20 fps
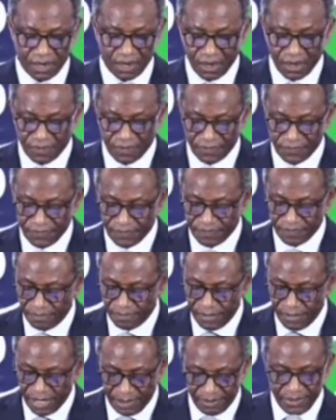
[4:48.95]
of
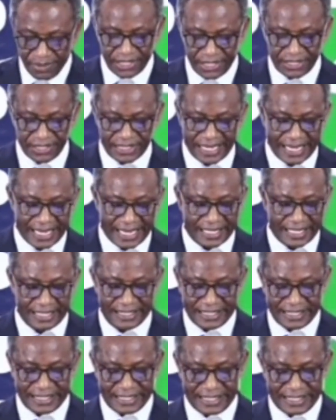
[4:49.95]
members and
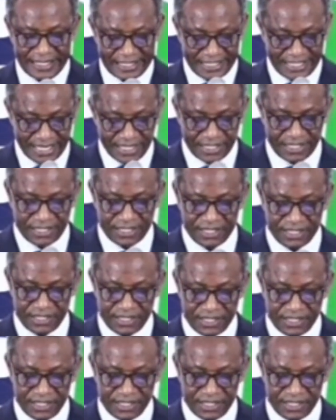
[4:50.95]
the church,